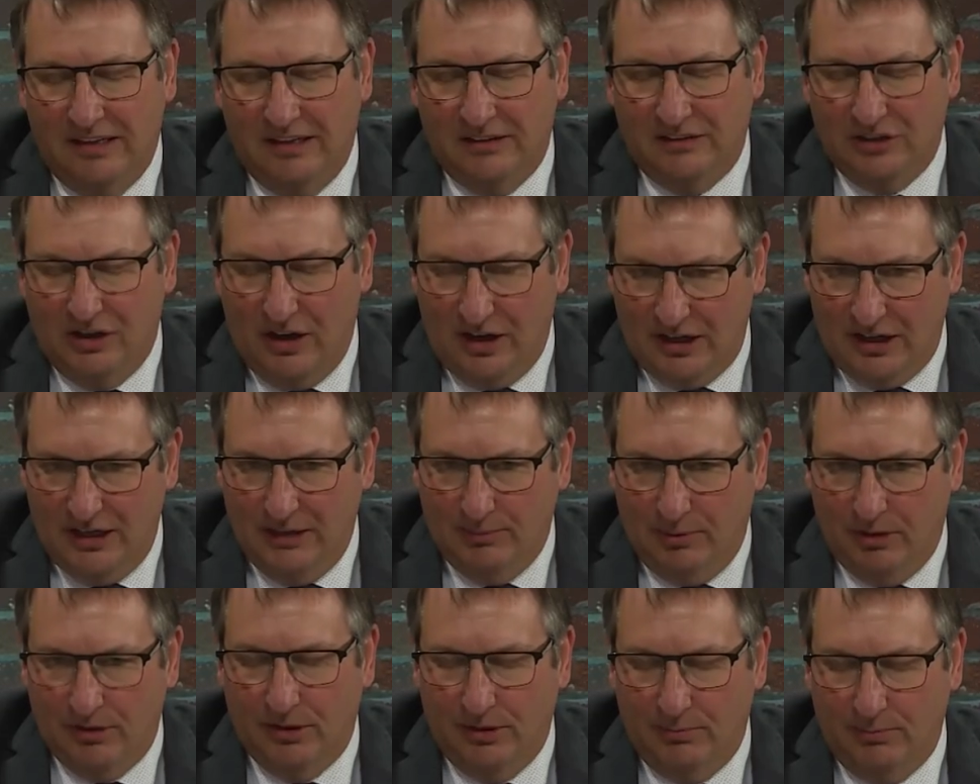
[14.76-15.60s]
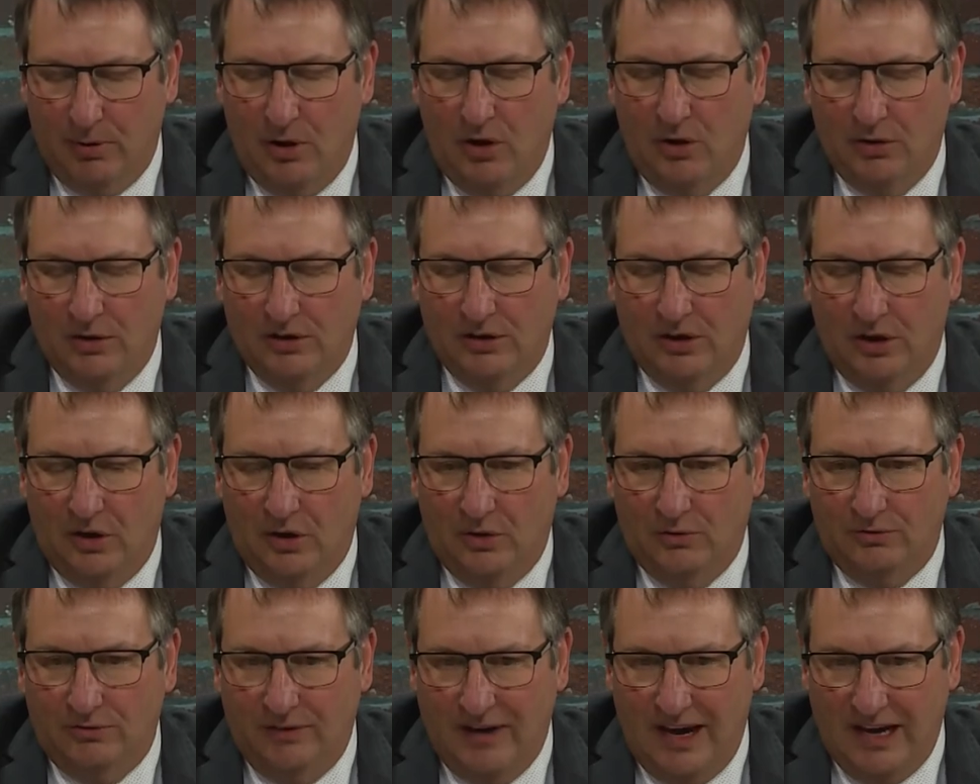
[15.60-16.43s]
talking about the
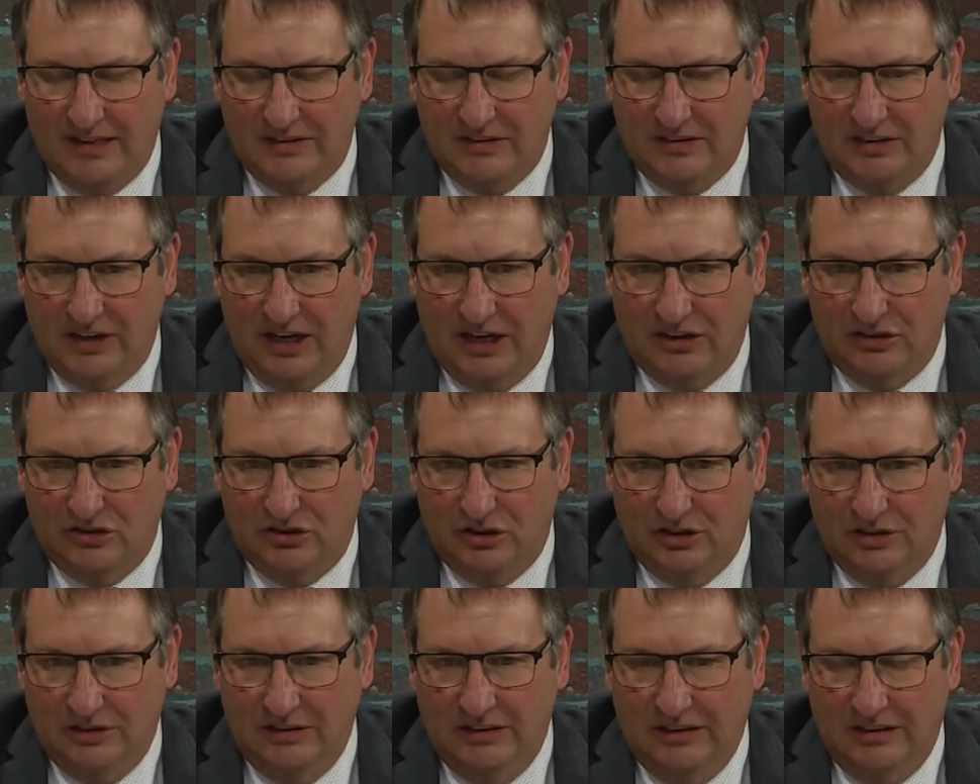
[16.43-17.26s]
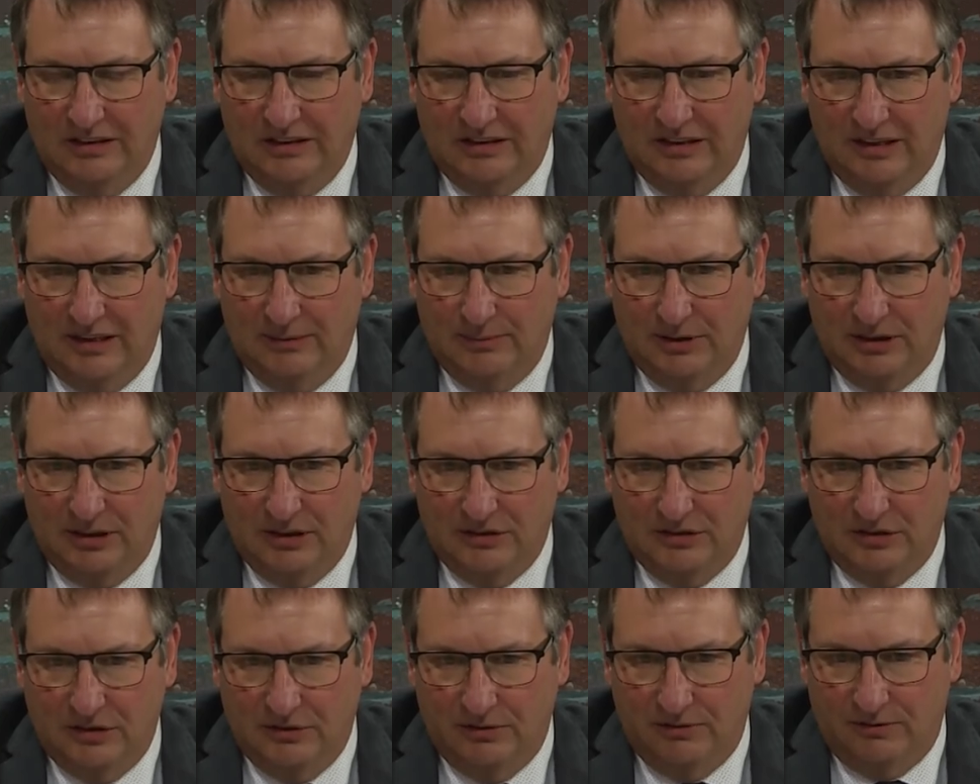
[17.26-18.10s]
polio vaccination uh,
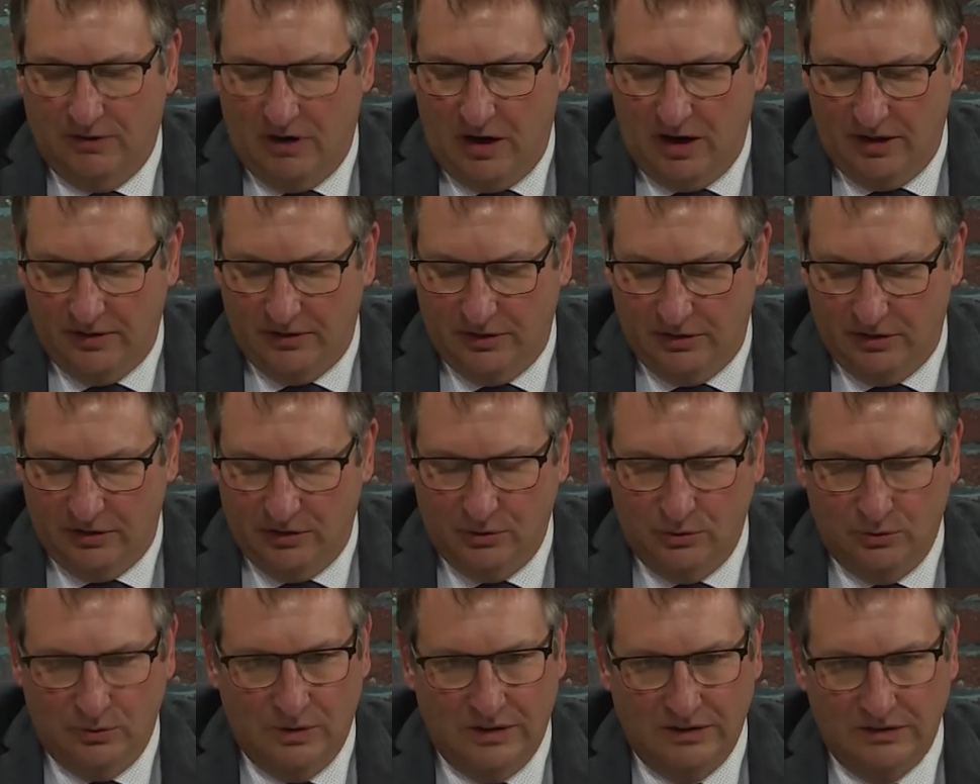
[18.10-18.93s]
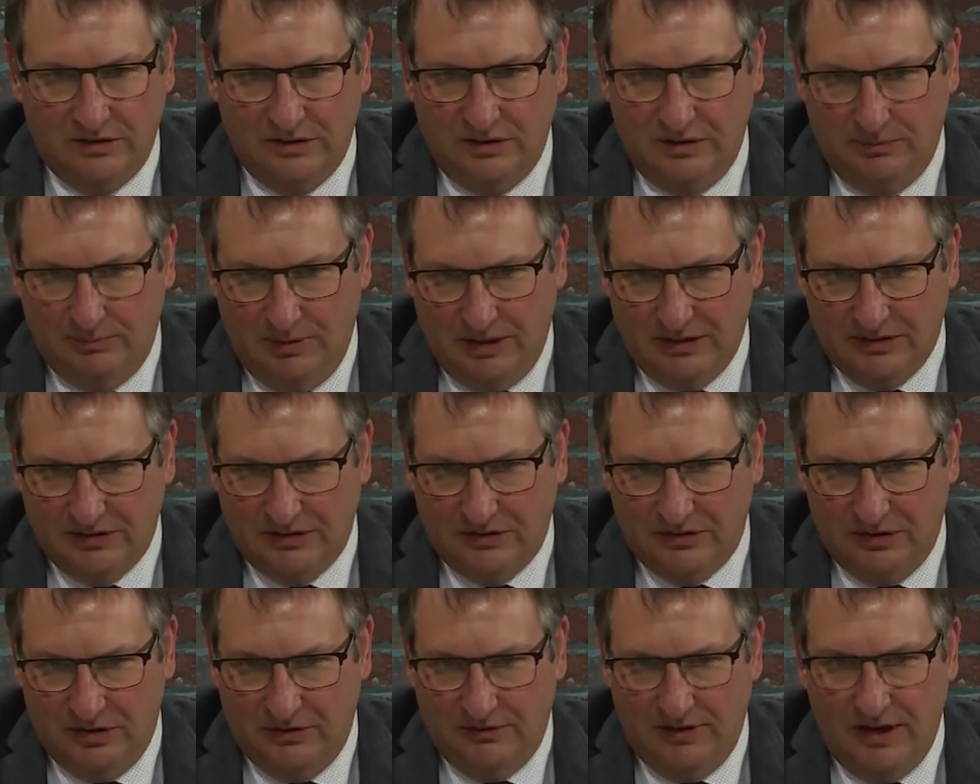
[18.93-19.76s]
because your father, who was the
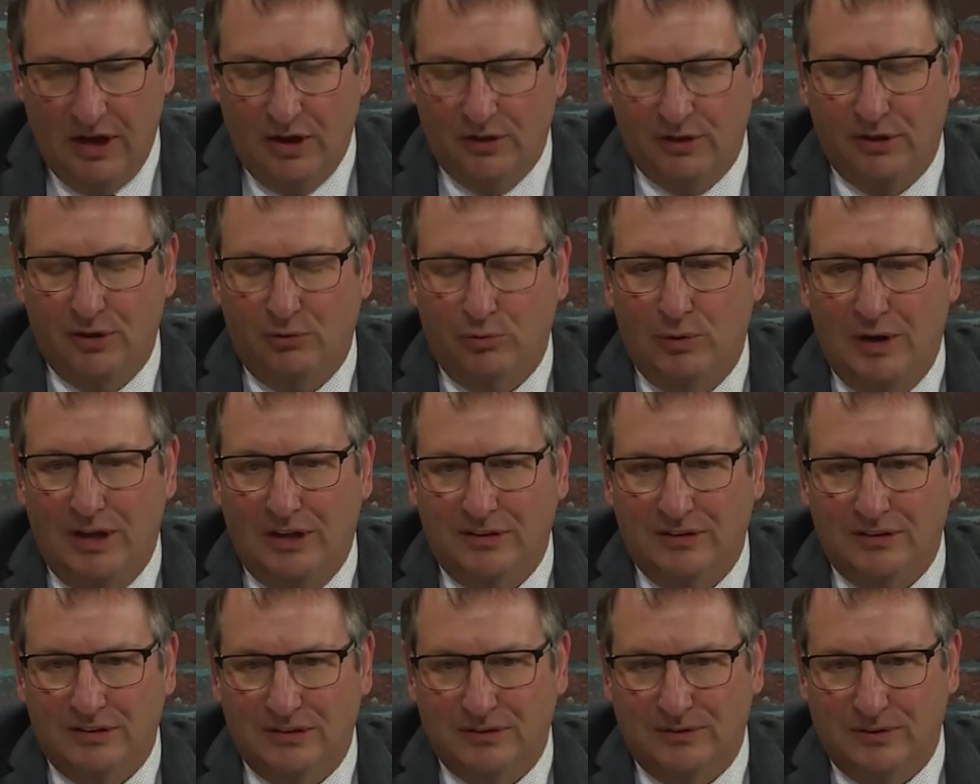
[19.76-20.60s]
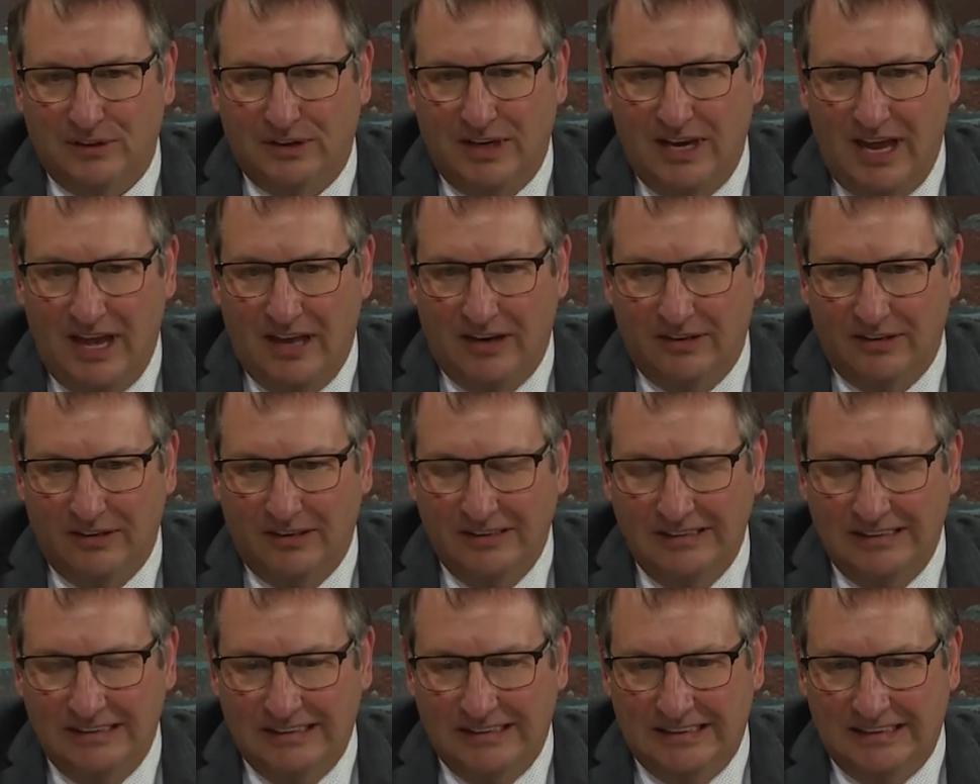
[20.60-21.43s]
Minister of Health and Wellness for Canada
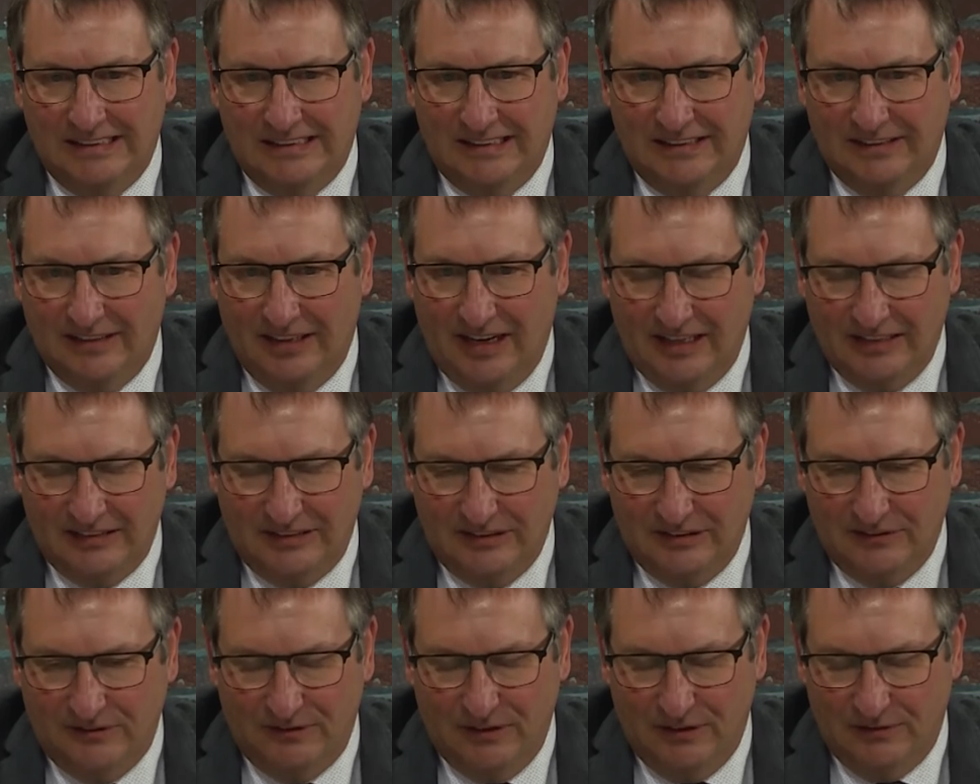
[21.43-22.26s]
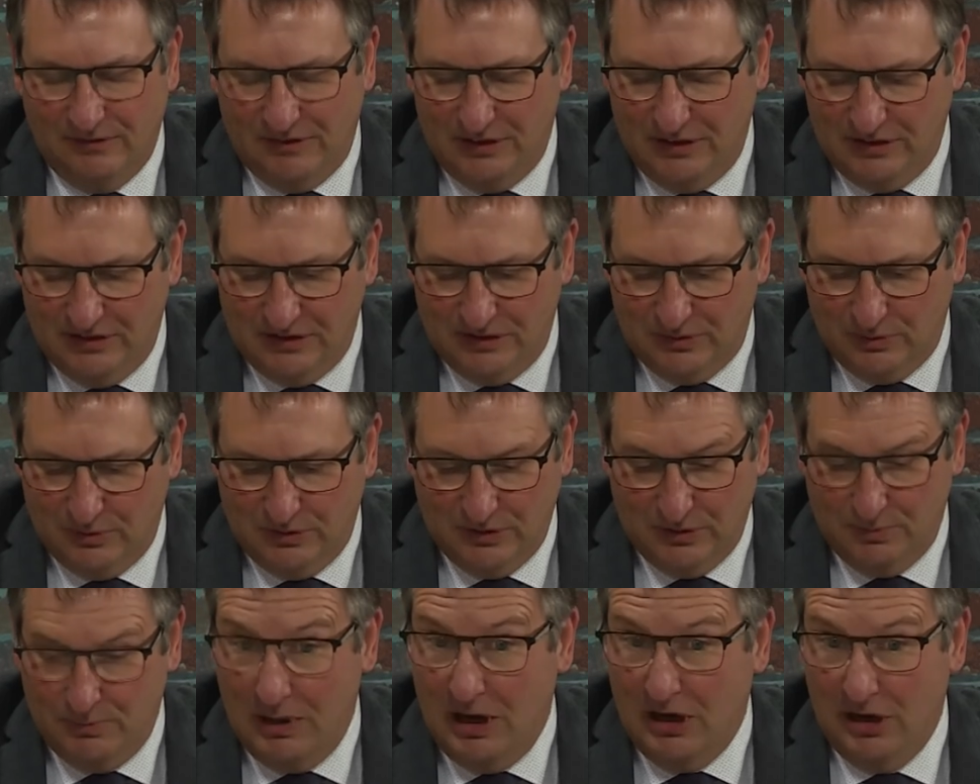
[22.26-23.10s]
in the 1950s,
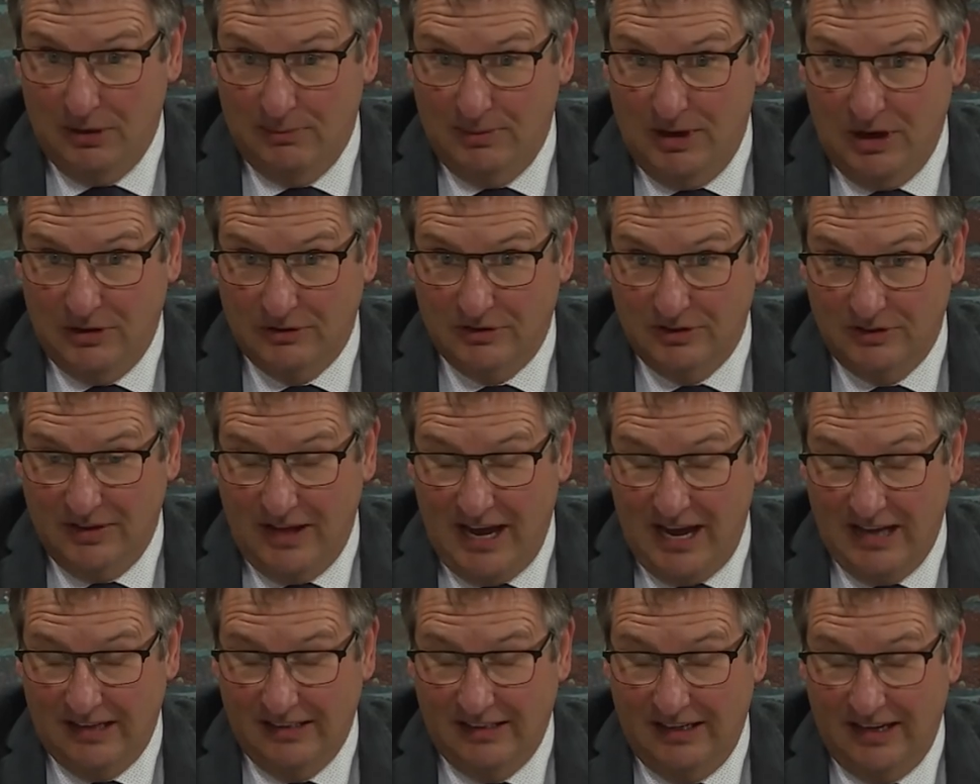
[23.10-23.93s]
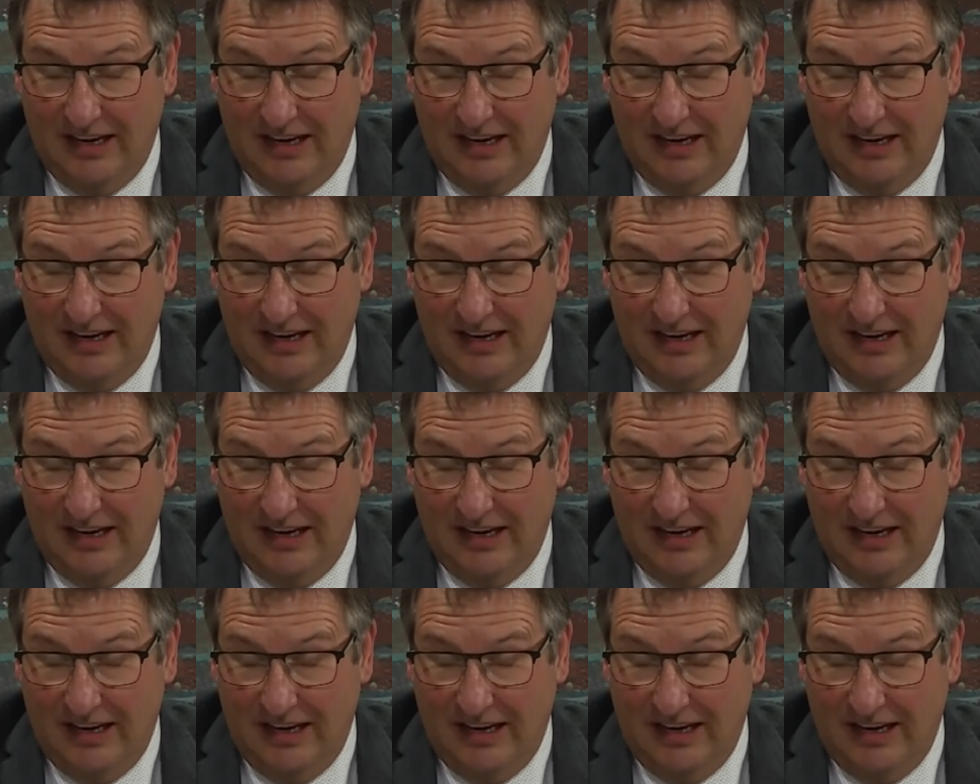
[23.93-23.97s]
was paramount to that,